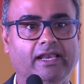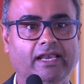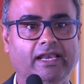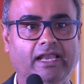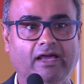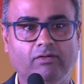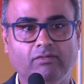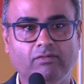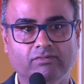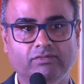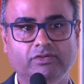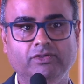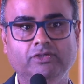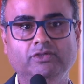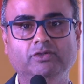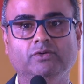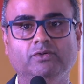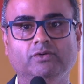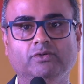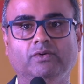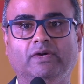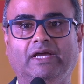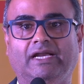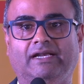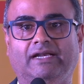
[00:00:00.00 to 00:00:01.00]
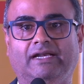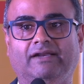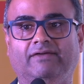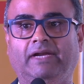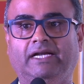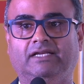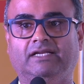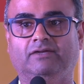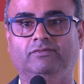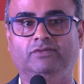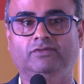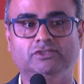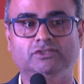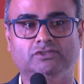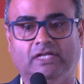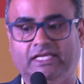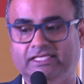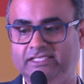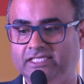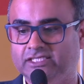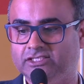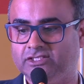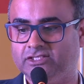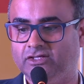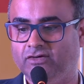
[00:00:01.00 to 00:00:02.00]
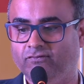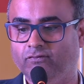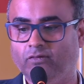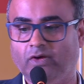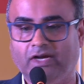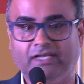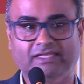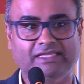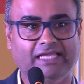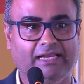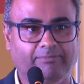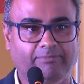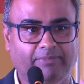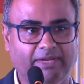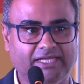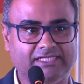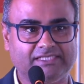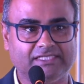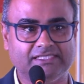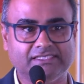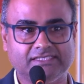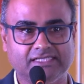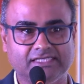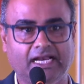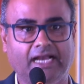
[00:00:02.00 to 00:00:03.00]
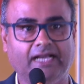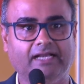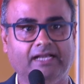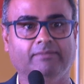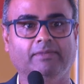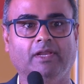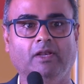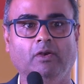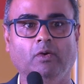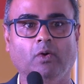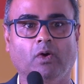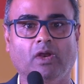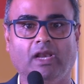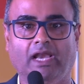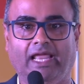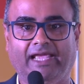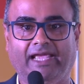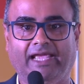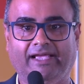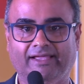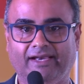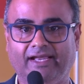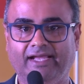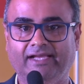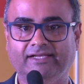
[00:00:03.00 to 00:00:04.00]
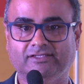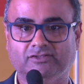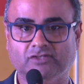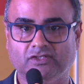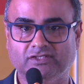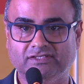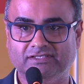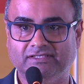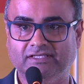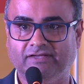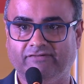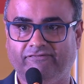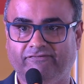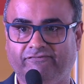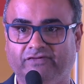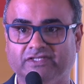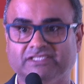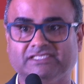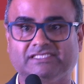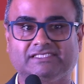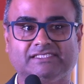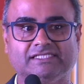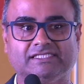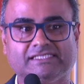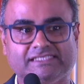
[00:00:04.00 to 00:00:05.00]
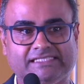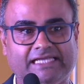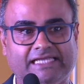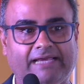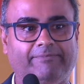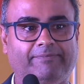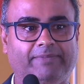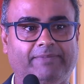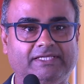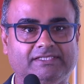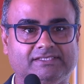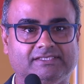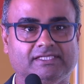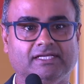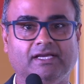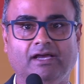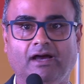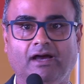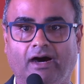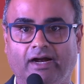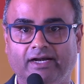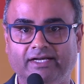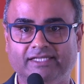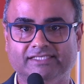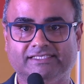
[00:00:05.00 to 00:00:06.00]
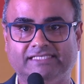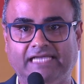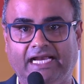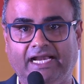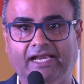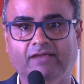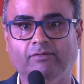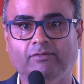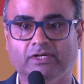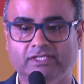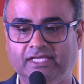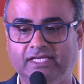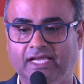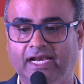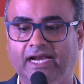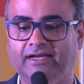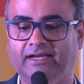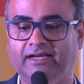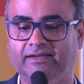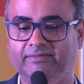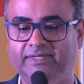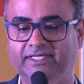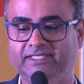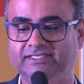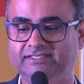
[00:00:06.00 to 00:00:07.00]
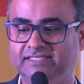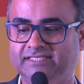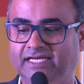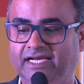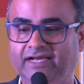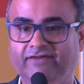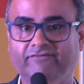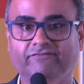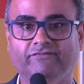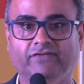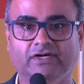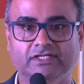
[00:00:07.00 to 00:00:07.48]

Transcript: Now you get a better visualization of what that patient's anatomy look like, right? So the first step is understanding what the anatomy is, right?